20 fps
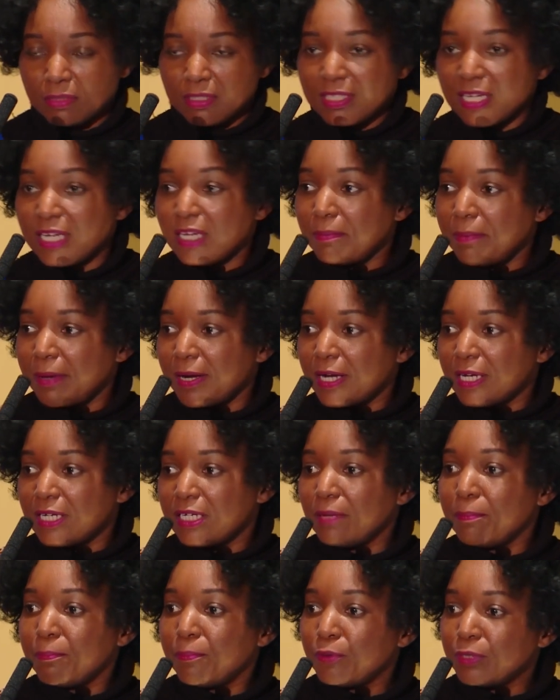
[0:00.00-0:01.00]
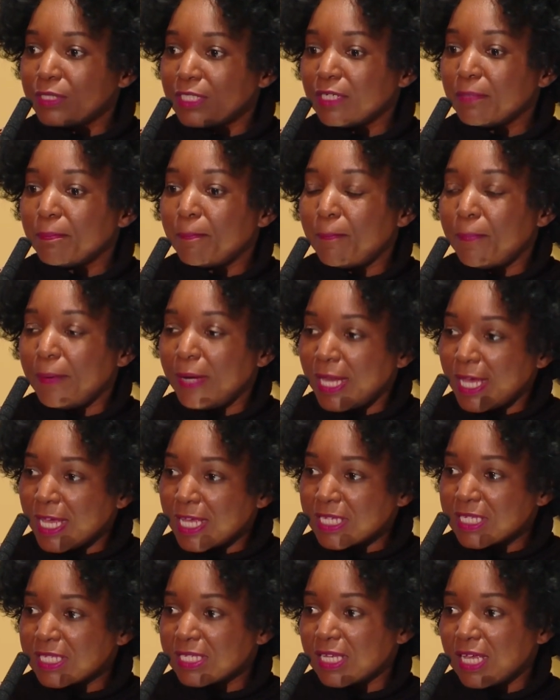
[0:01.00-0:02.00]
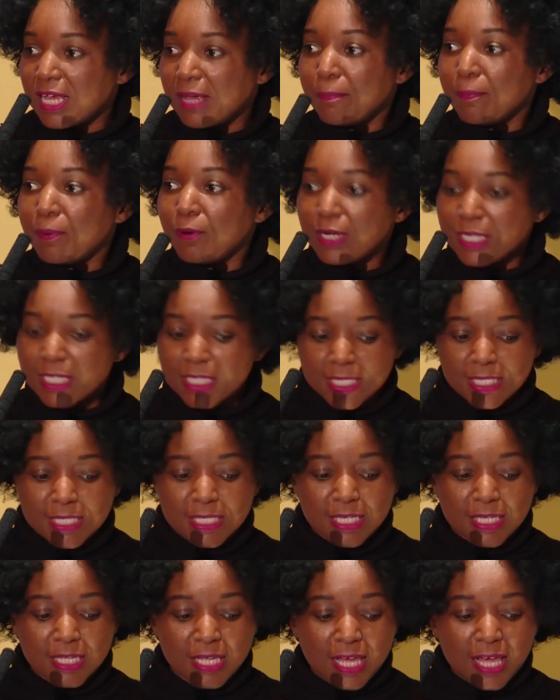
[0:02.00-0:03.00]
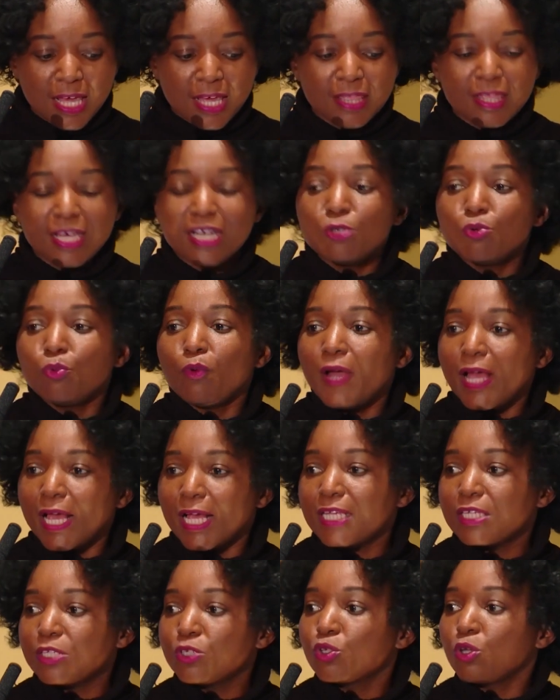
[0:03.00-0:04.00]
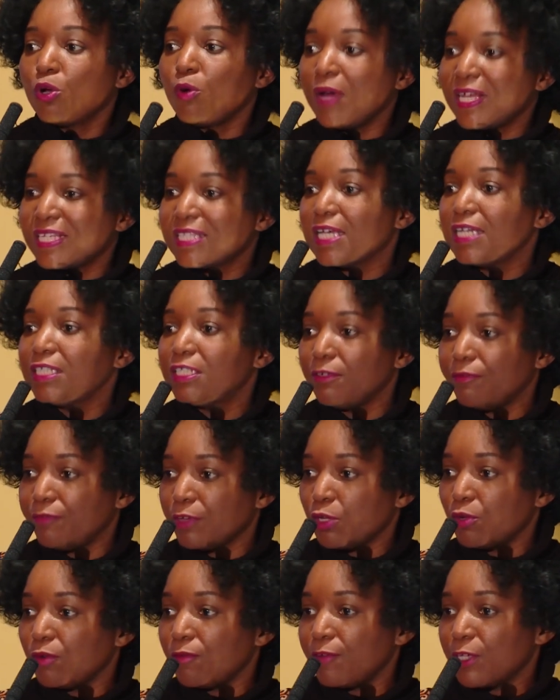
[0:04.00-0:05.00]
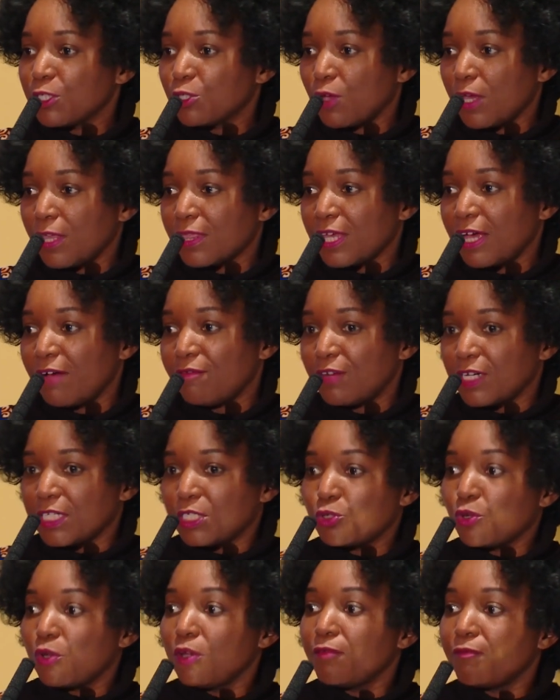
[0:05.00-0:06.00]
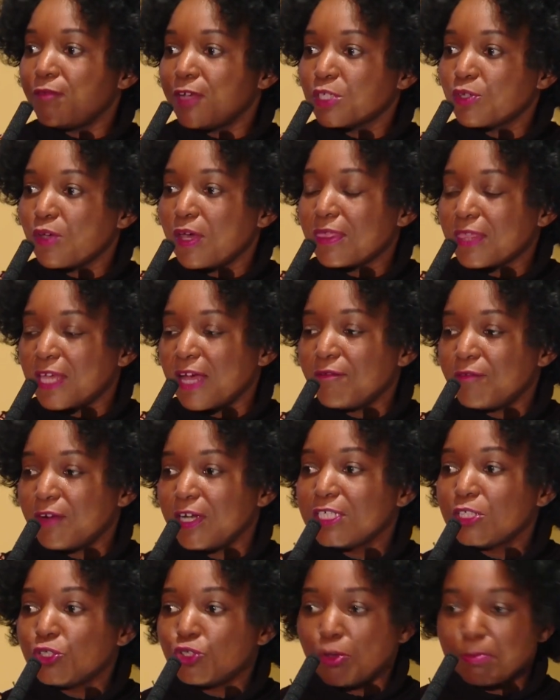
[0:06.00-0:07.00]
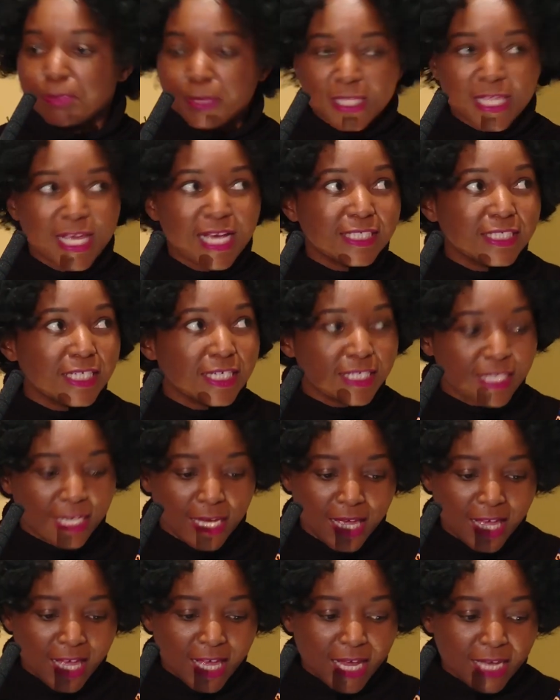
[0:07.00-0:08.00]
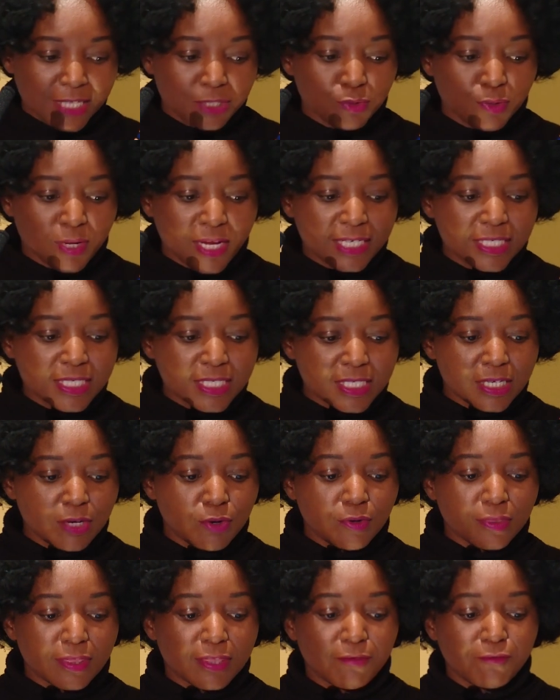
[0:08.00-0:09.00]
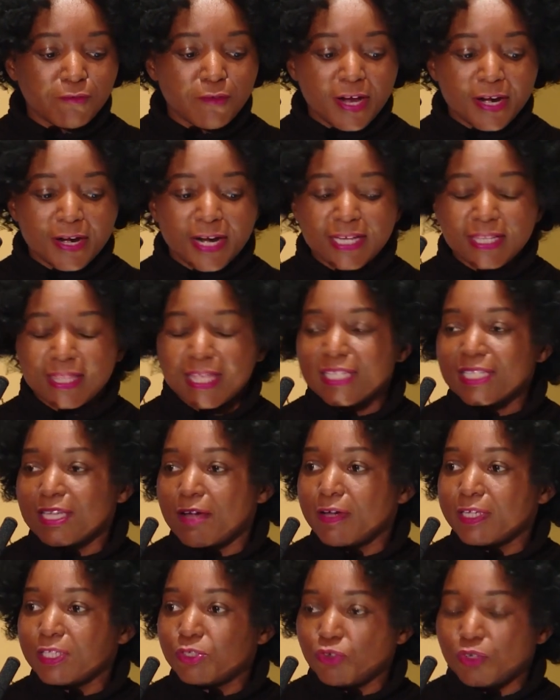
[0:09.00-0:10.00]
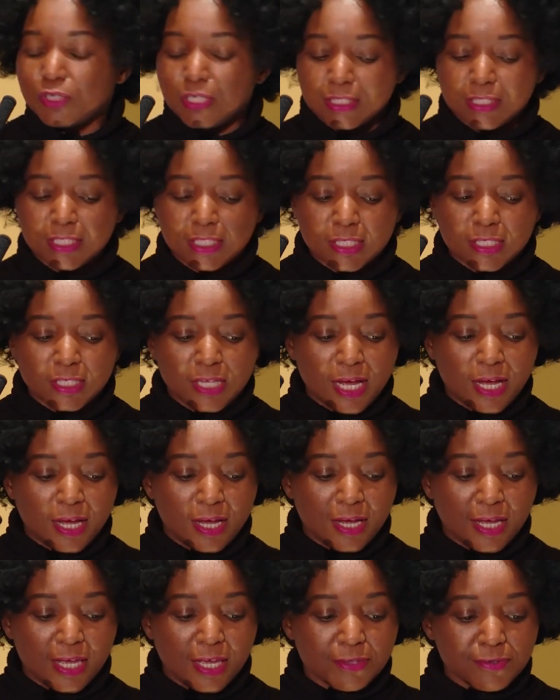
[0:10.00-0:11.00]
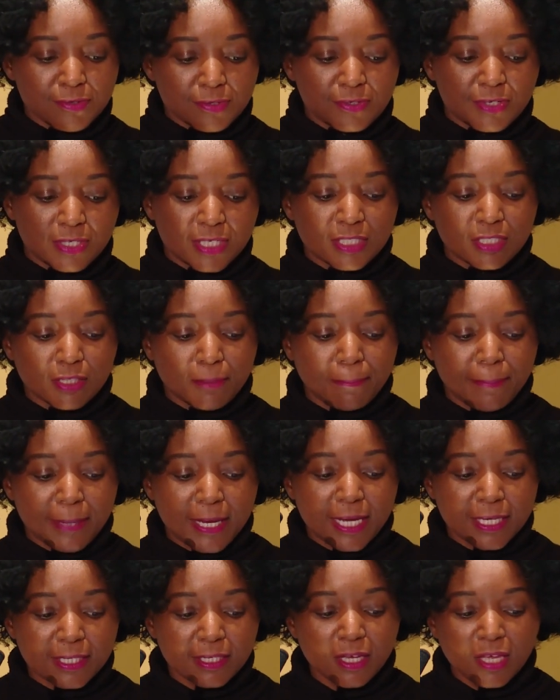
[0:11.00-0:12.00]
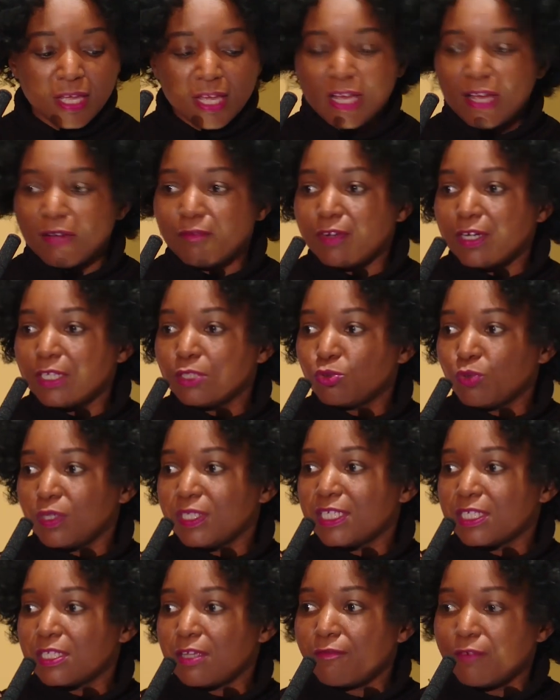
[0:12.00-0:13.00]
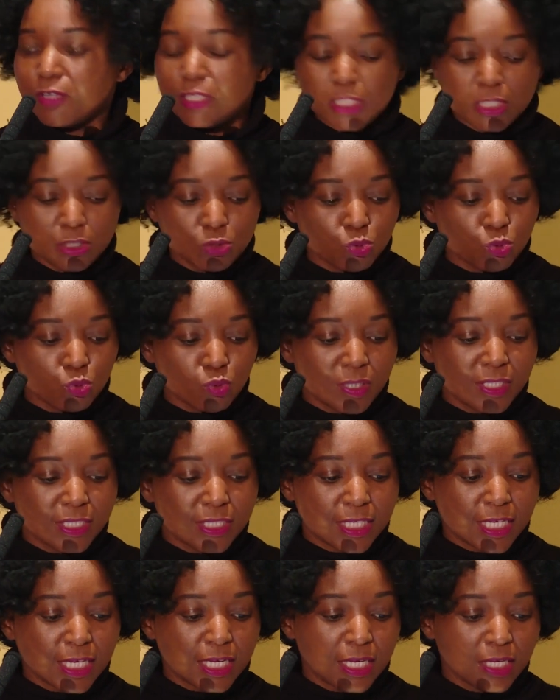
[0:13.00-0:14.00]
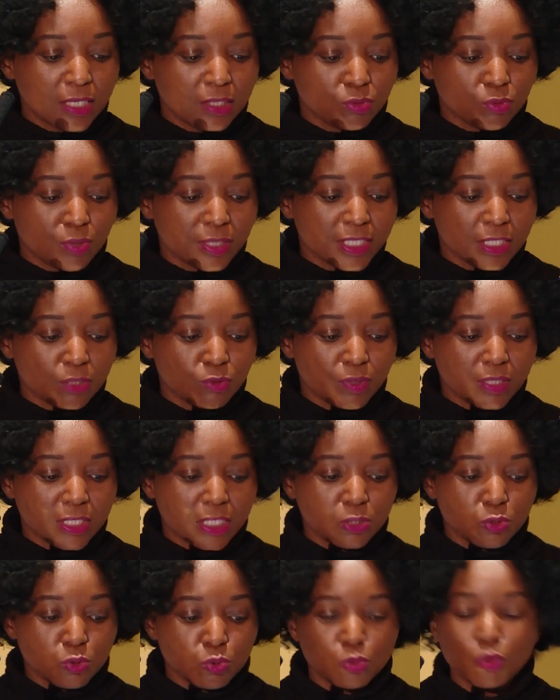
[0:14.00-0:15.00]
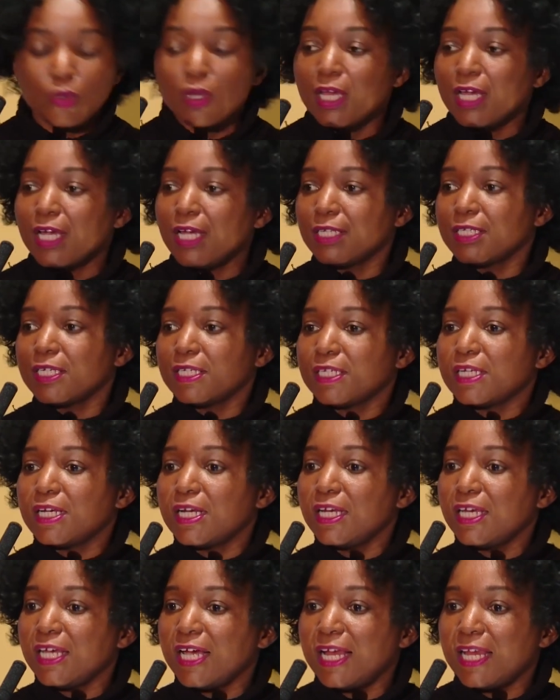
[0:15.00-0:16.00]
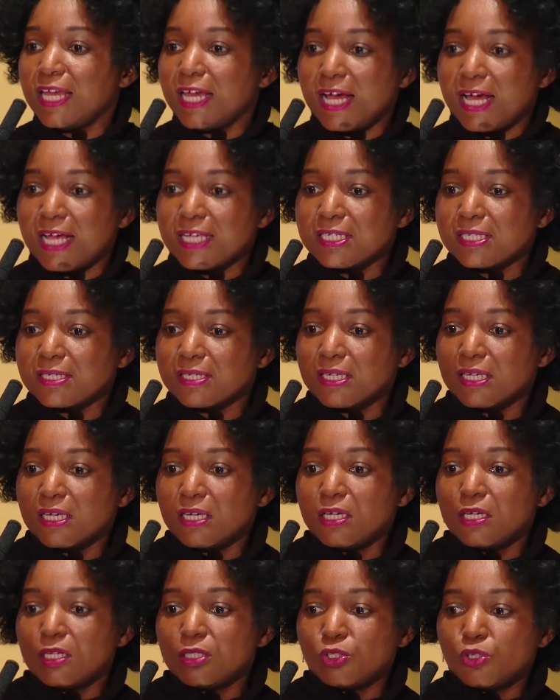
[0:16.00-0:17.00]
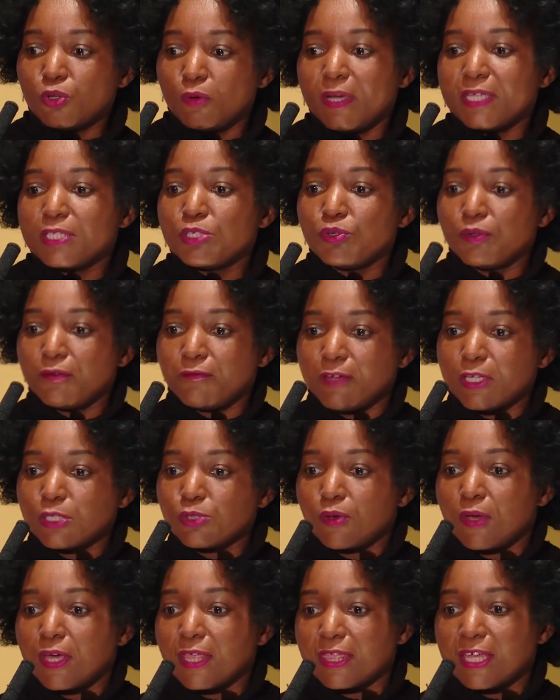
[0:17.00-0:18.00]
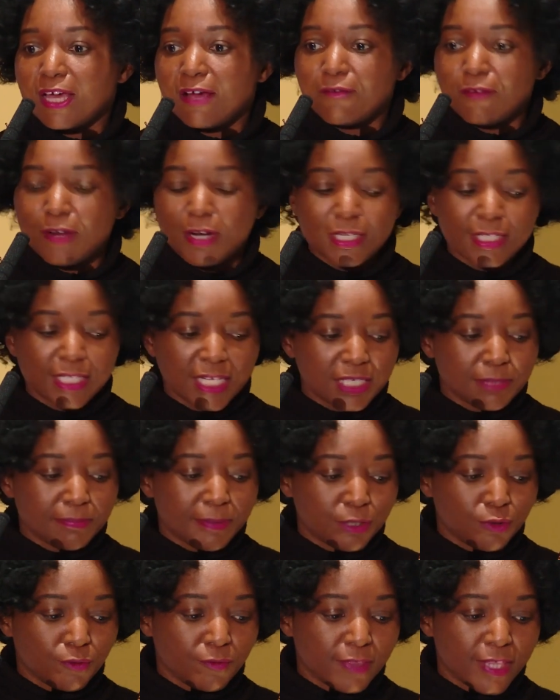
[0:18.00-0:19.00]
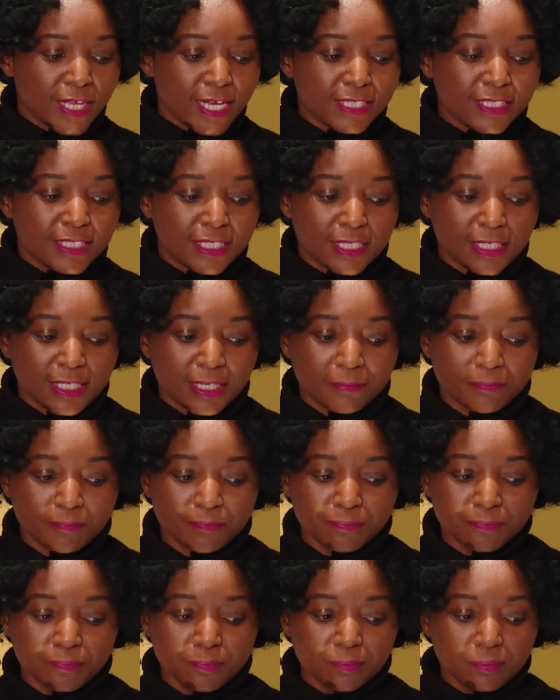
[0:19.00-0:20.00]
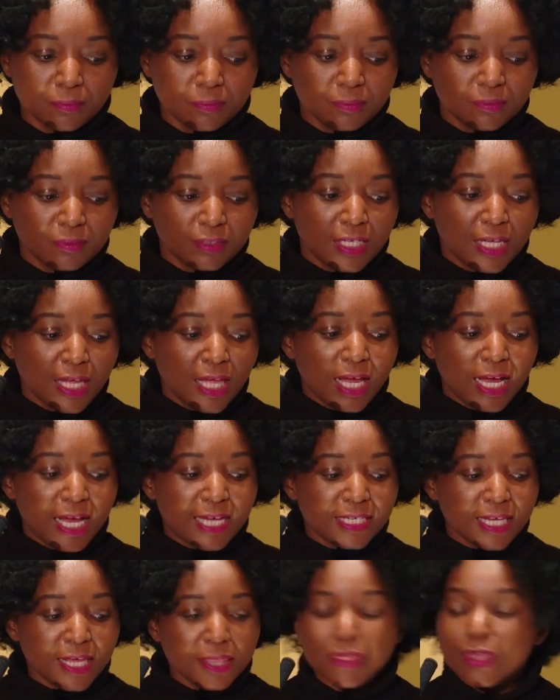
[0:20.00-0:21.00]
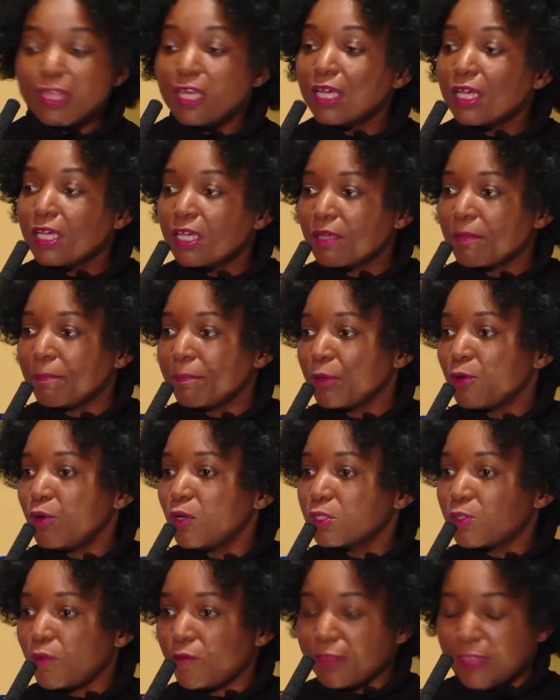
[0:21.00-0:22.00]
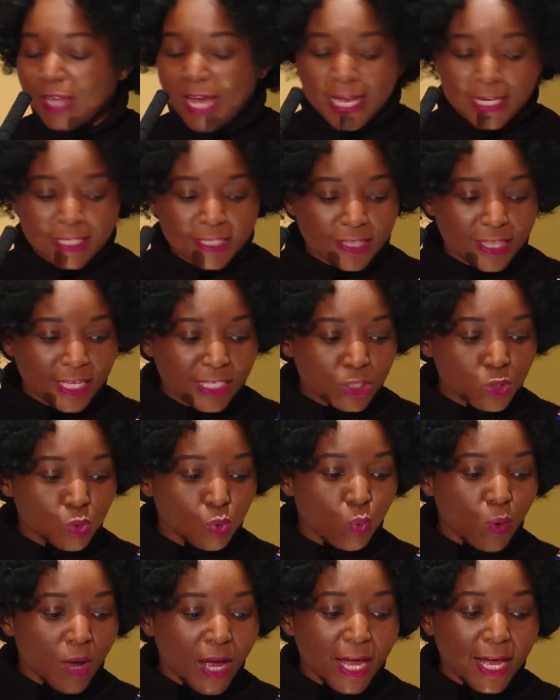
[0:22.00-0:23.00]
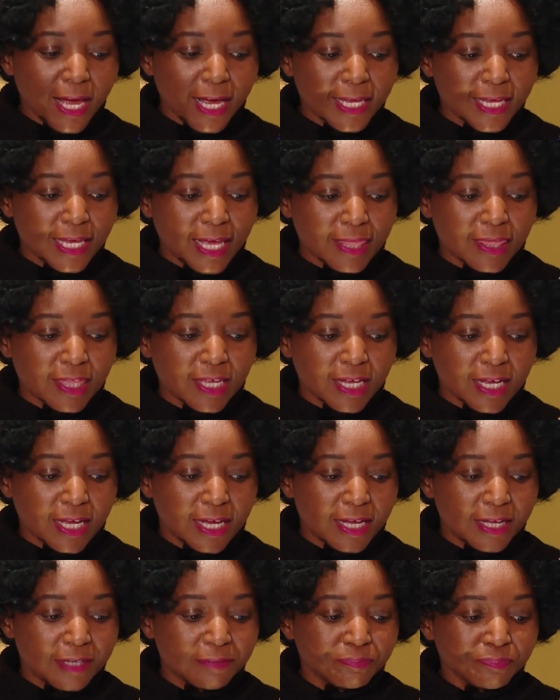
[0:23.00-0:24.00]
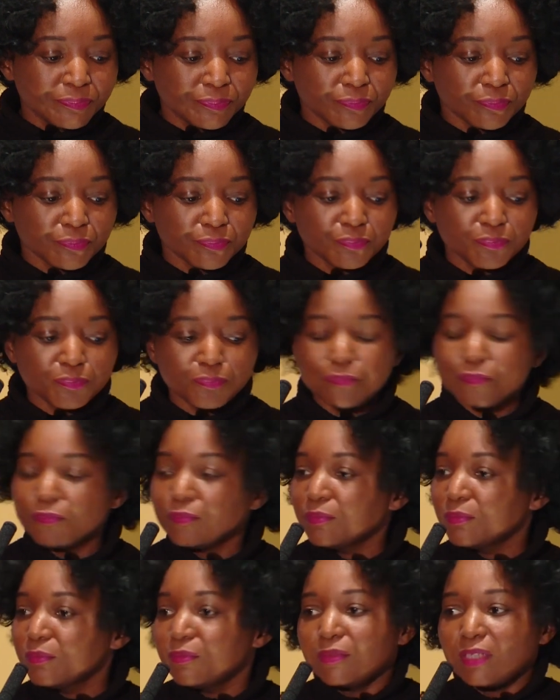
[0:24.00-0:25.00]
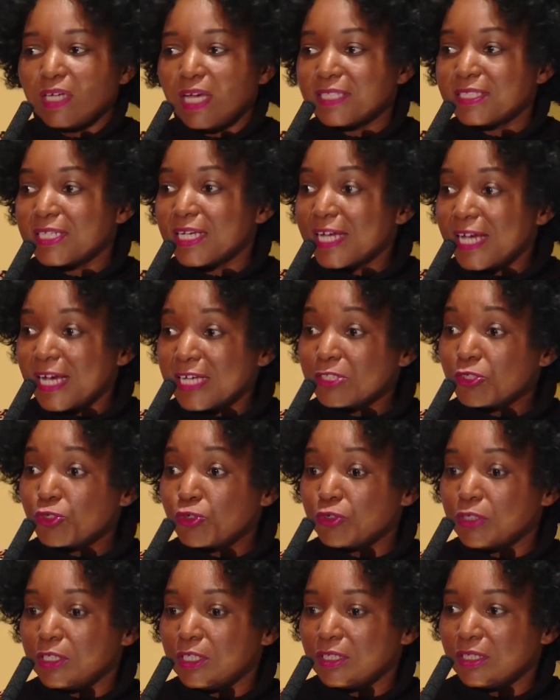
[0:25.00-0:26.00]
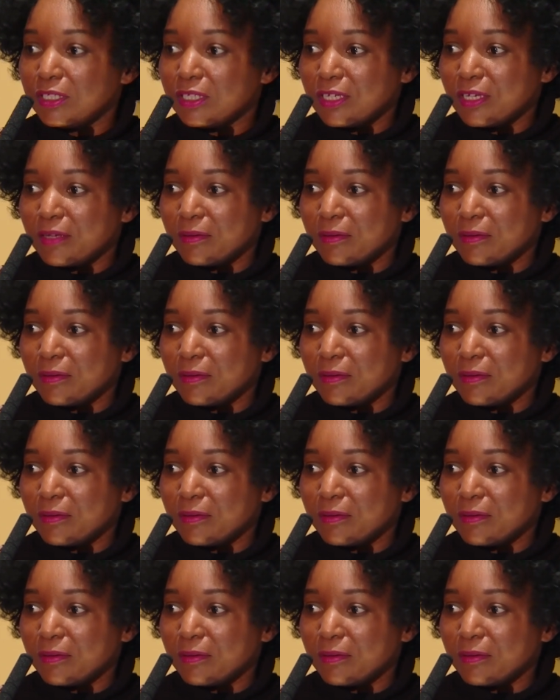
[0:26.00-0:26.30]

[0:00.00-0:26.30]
deliberately put in place a policy that works towards achieving universal health coverage. So universal health coverage tops the agenda. As you can see on the far right, that's our strategic health strategic plan covering 2017 to 2022. It clearly has towards universal health coverage as part of the agenda. And I think because of that, that's why I think as a country,